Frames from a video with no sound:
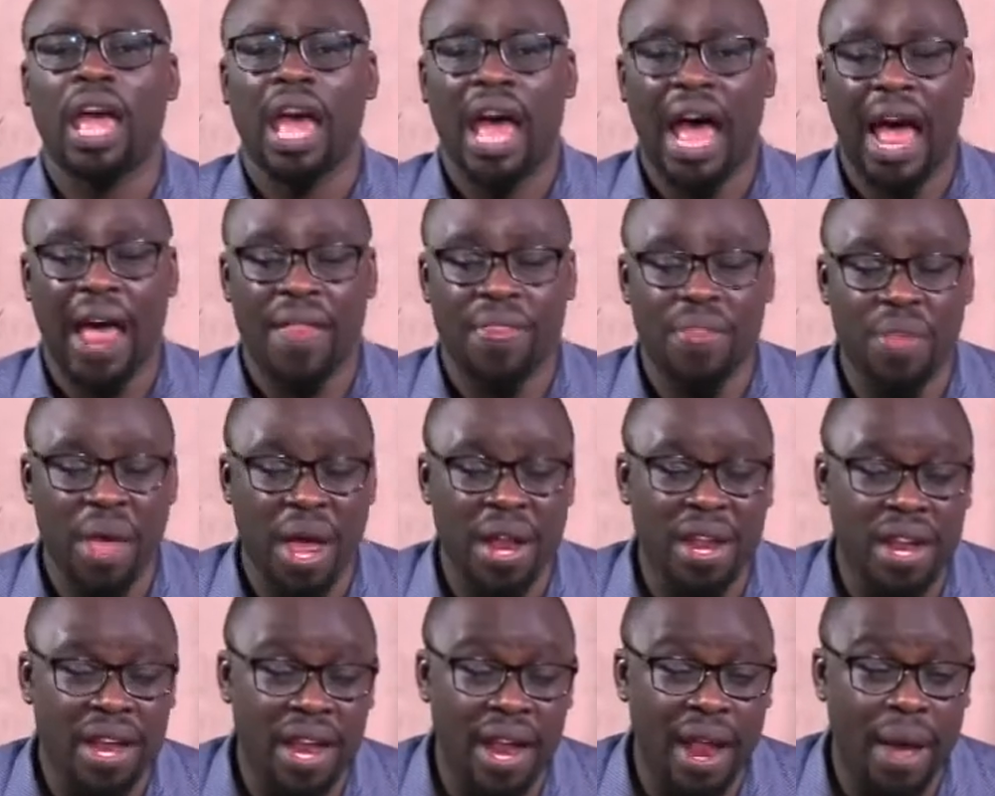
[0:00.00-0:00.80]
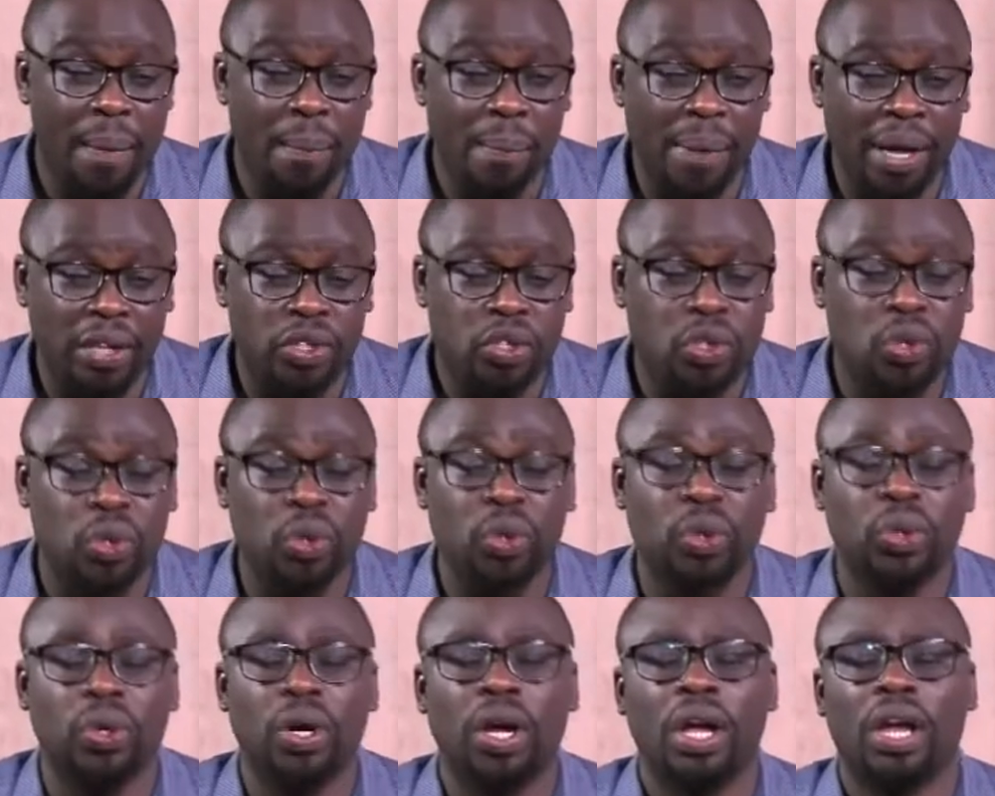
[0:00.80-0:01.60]
And then number
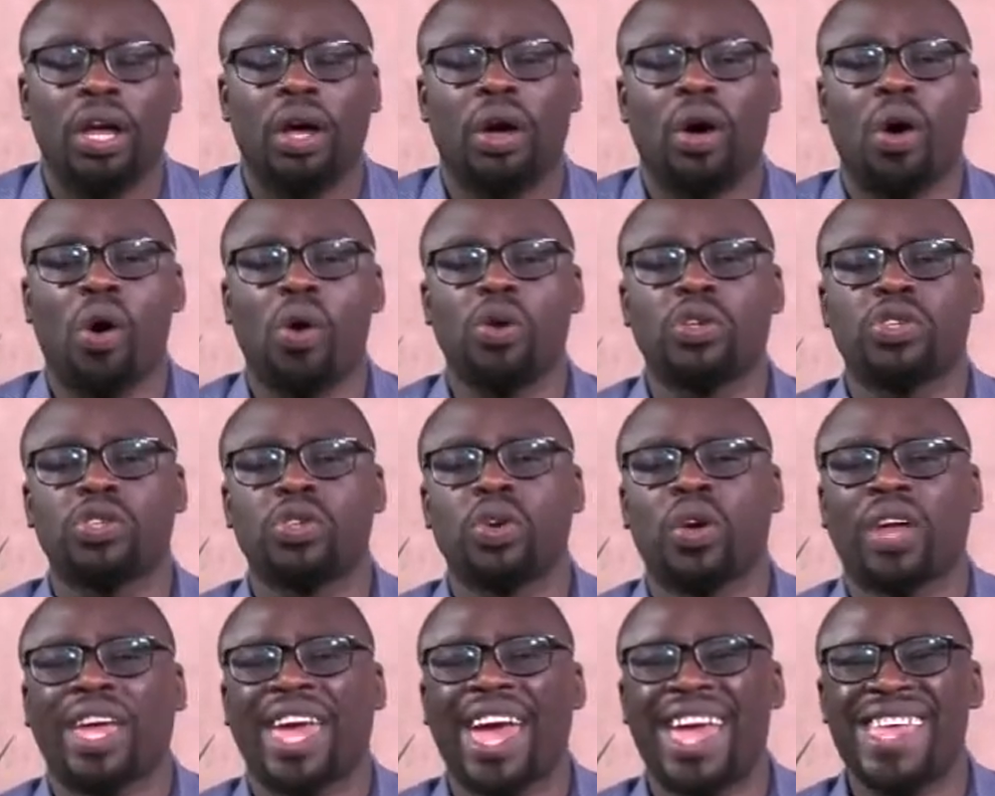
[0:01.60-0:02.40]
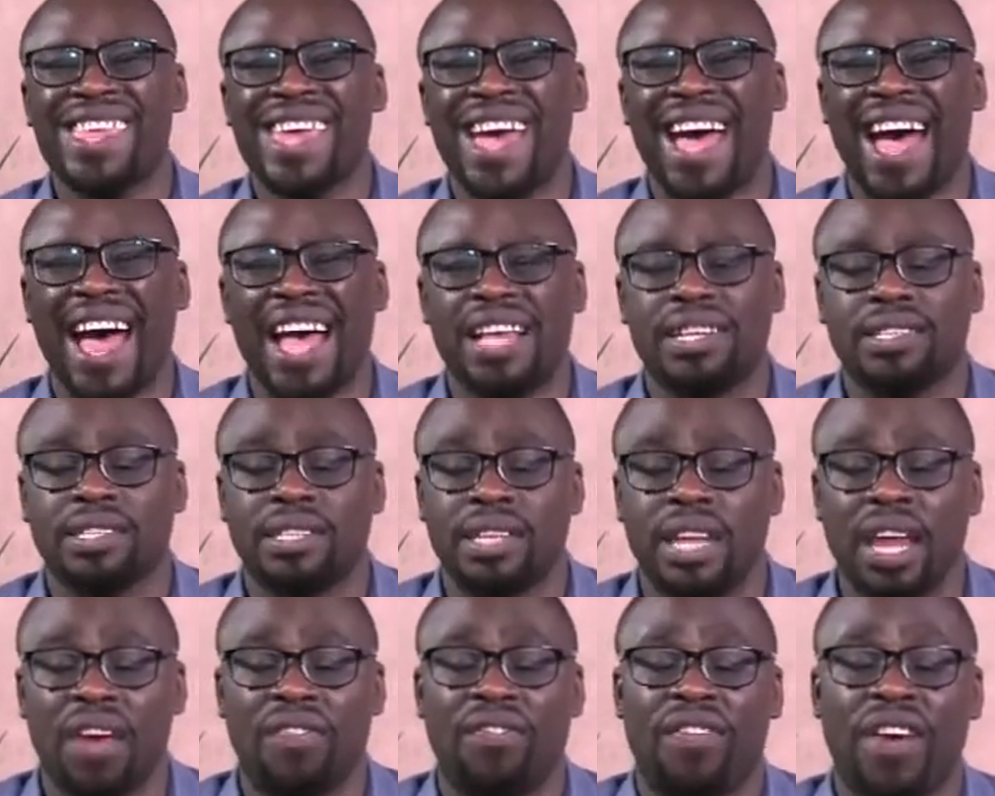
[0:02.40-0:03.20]
two, also Kenya has
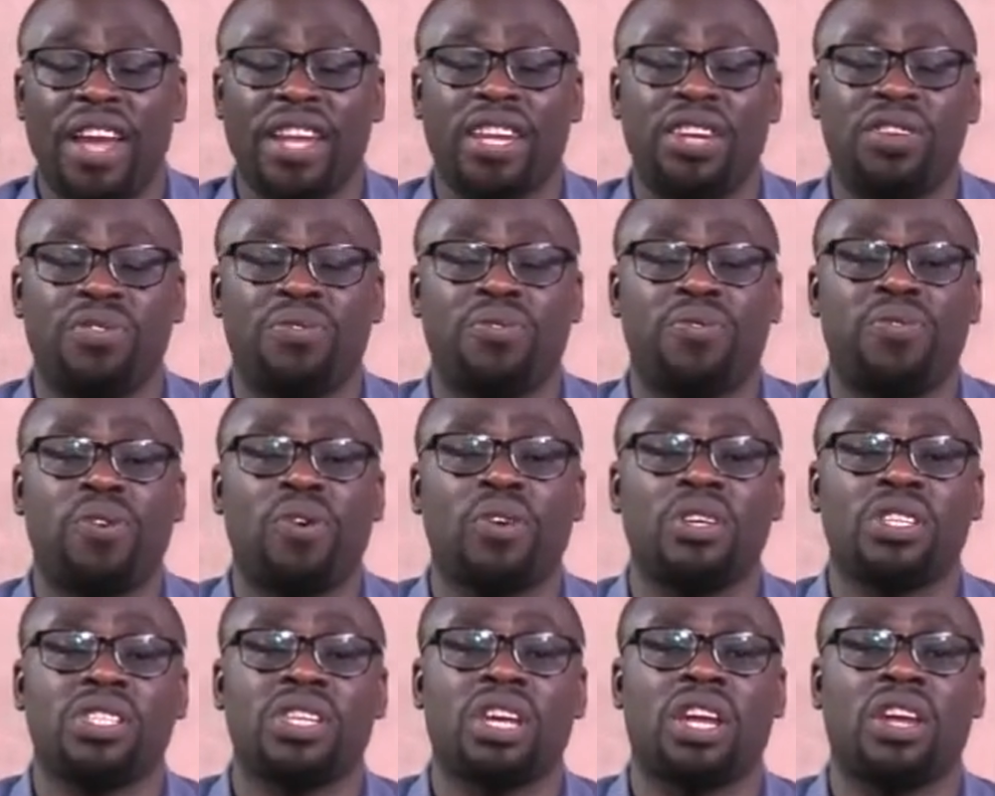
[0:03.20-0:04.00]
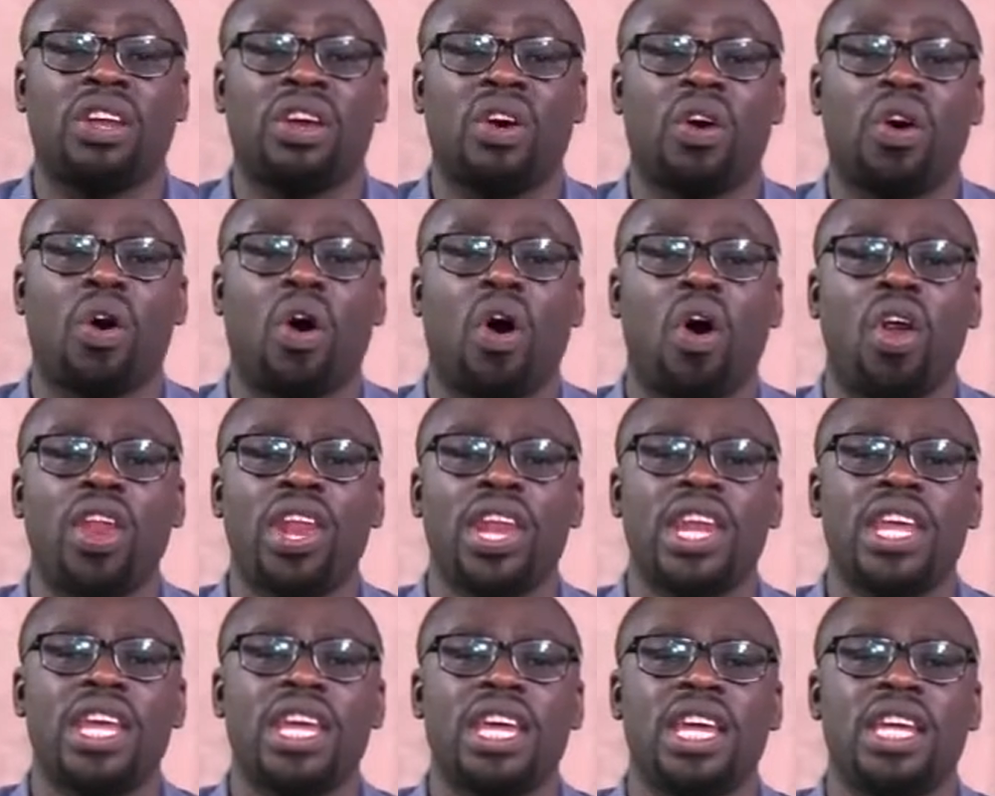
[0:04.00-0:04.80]
never defaulted
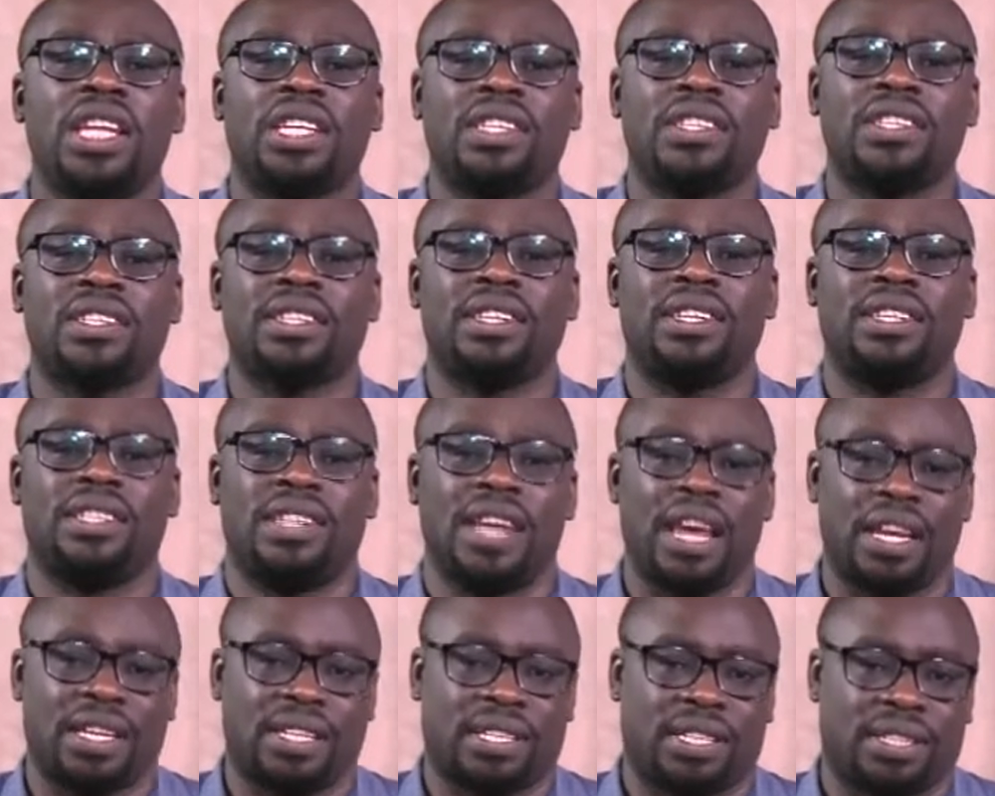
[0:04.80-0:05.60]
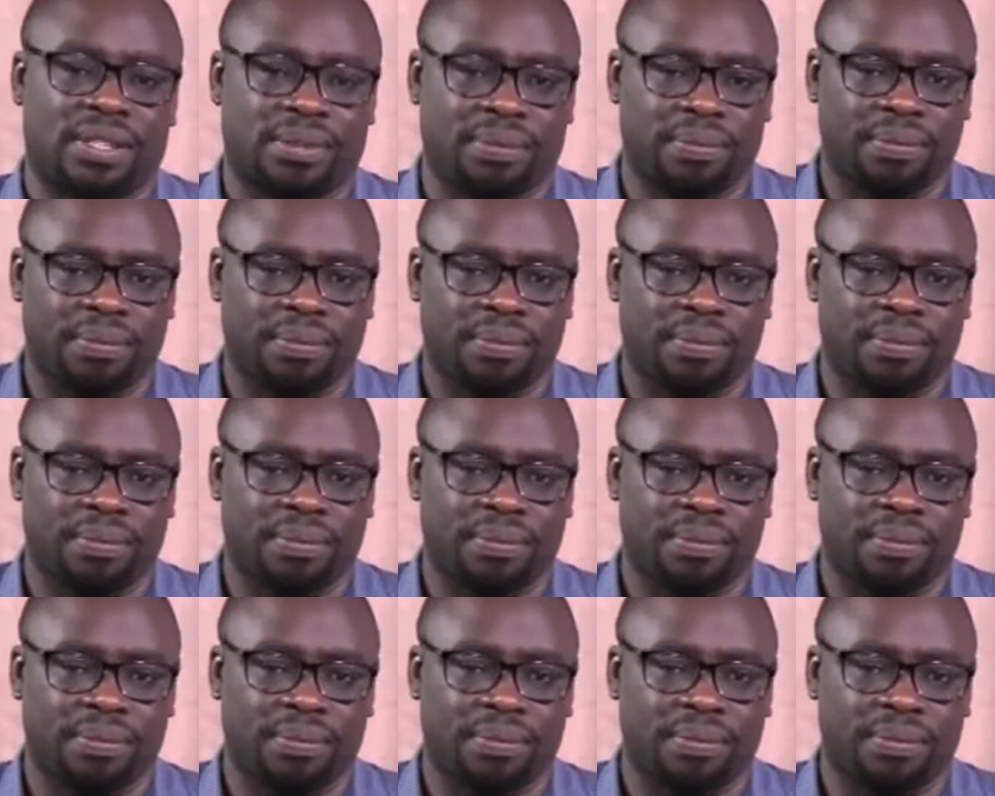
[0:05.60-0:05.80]
on its debt.